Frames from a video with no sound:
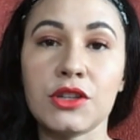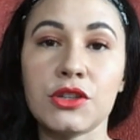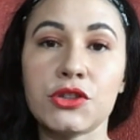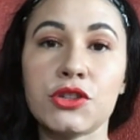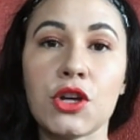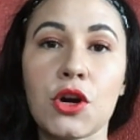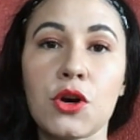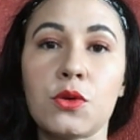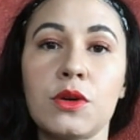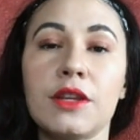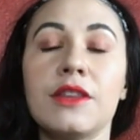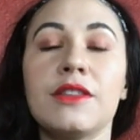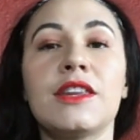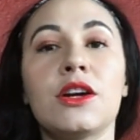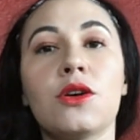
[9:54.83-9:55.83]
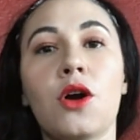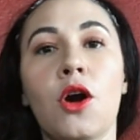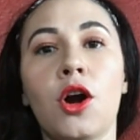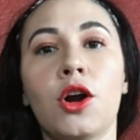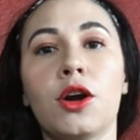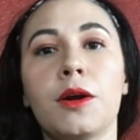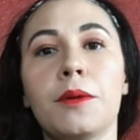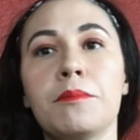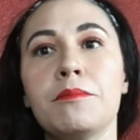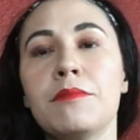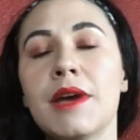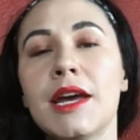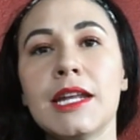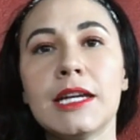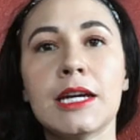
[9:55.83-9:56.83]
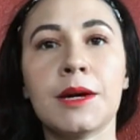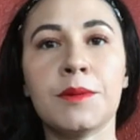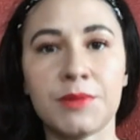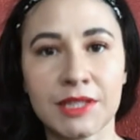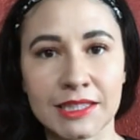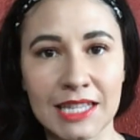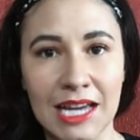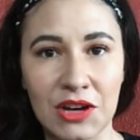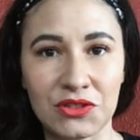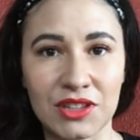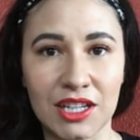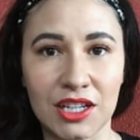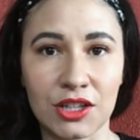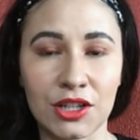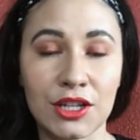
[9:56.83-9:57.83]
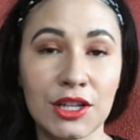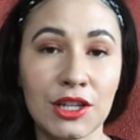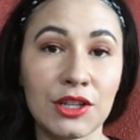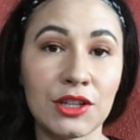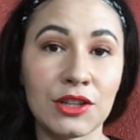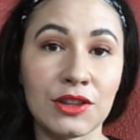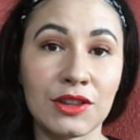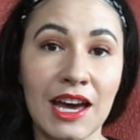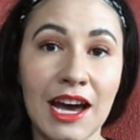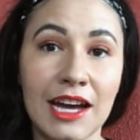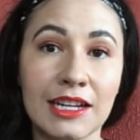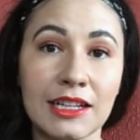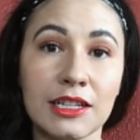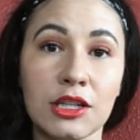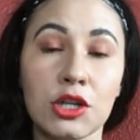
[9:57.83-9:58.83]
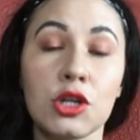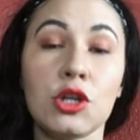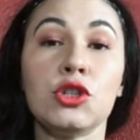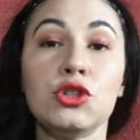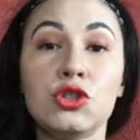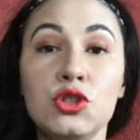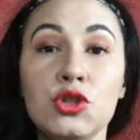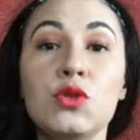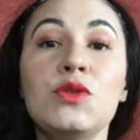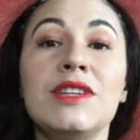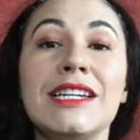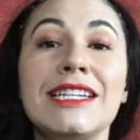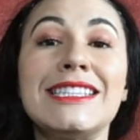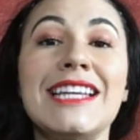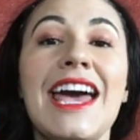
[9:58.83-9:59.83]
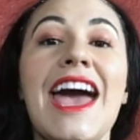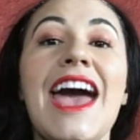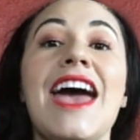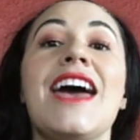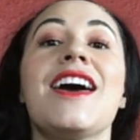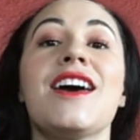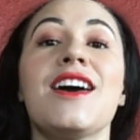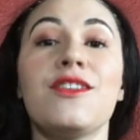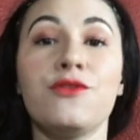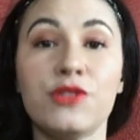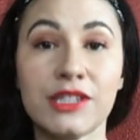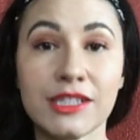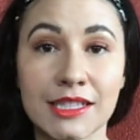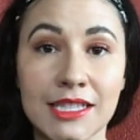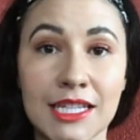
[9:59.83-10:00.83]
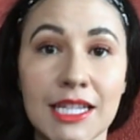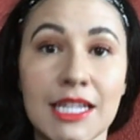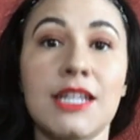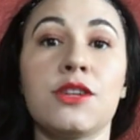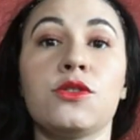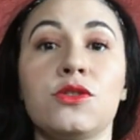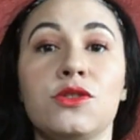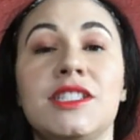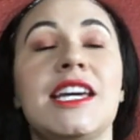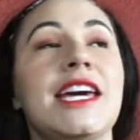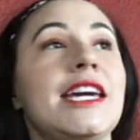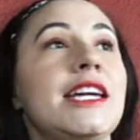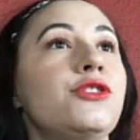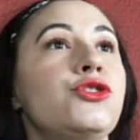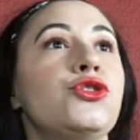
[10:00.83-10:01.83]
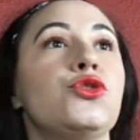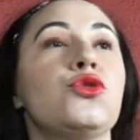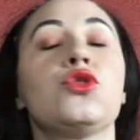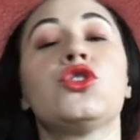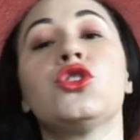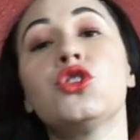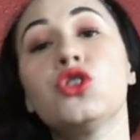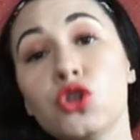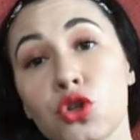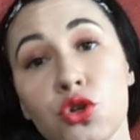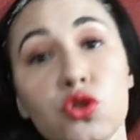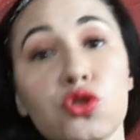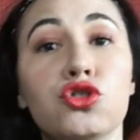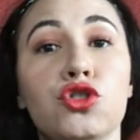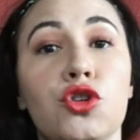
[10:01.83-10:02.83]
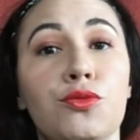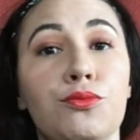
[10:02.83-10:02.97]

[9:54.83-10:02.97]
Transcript: So there are many companies out there that do this every single day to huge known